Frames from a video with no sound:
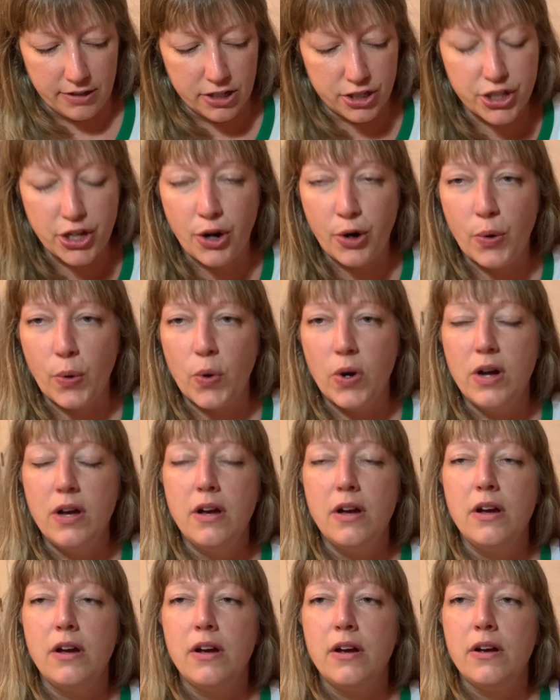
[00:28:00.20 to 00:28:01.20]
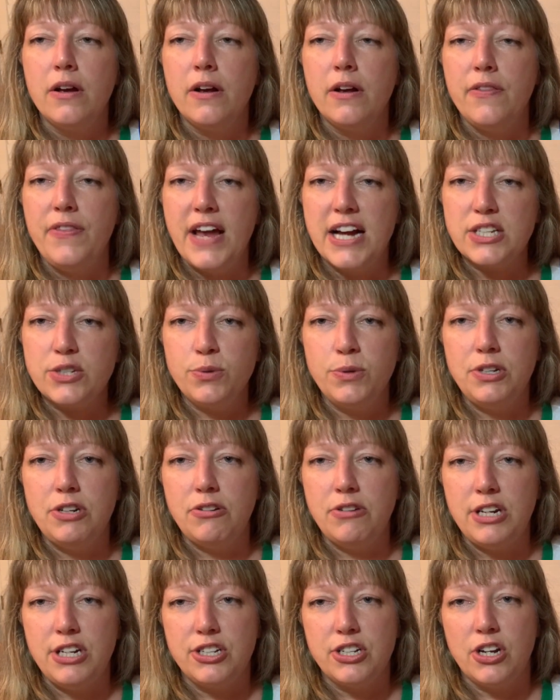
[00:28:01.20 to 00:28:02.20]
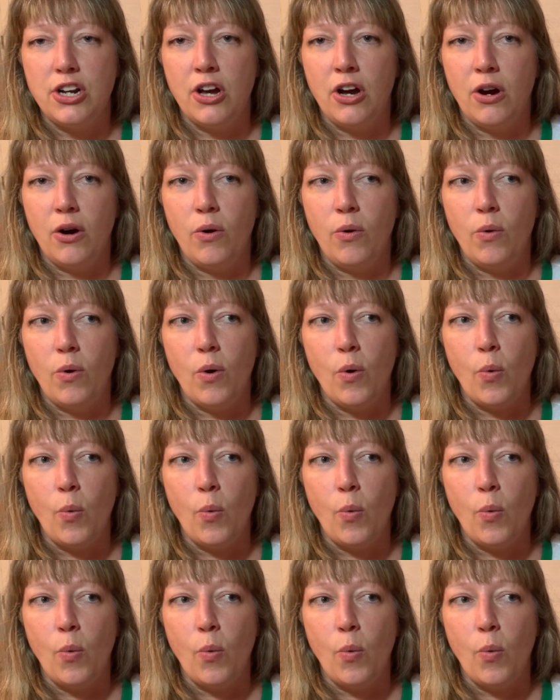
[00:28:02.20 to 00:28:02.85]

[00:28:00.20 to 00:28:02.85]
So that's when you need to know